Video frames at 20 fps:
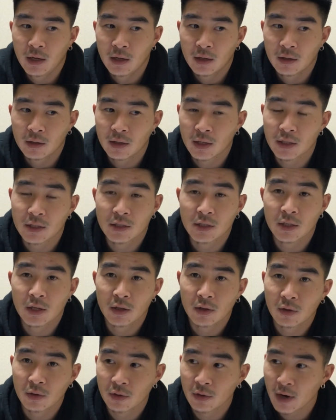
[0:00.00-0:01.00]
next thing you
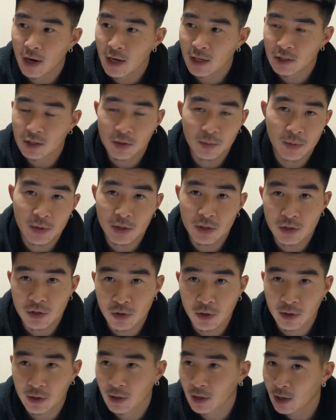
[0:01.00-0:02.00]
know, they're asking me to
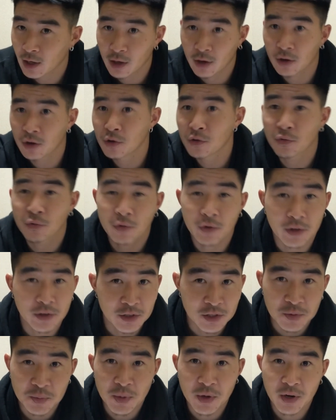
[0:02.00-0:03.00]
join, like, hey, are you free
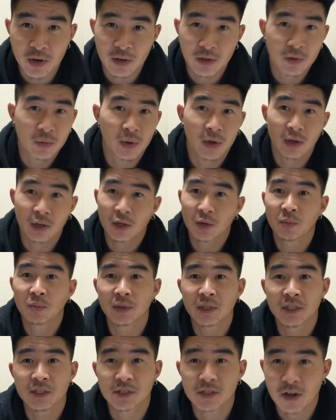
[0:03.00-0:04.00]
this period? You want to come
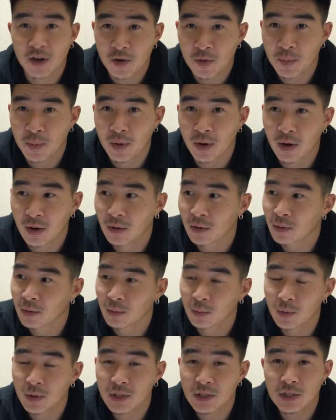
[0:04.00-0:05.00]
play softball?
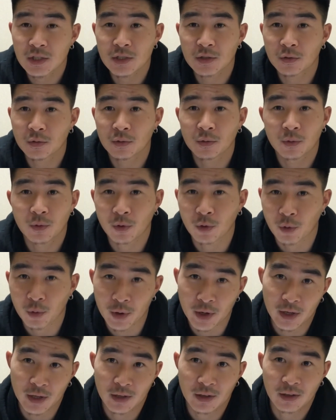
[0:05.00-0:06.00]
Which is
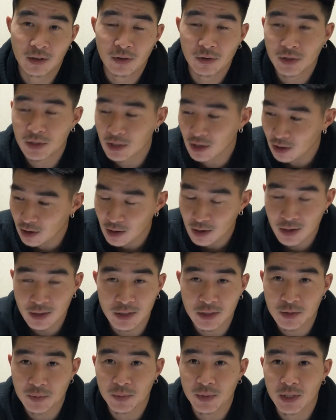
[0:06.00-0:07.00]
great. It's
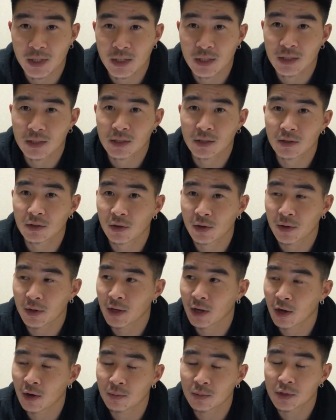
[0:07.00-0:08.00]
awesome because, it
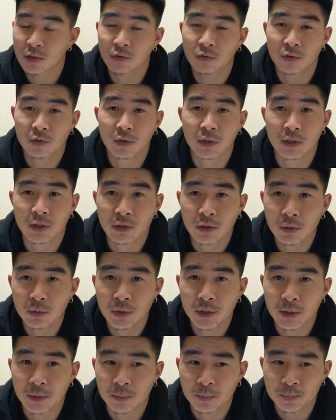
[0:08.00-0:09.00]
helps you feel included.